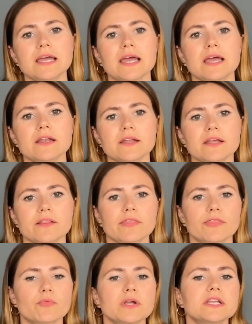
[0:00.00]
and
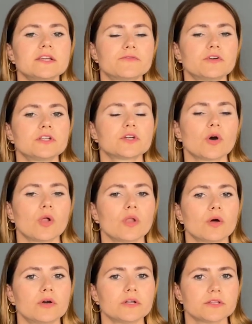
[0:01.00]
in three different
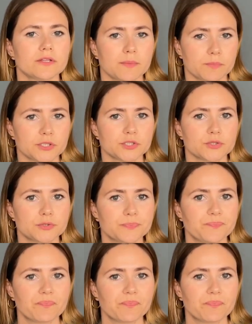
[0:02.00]
color temperature.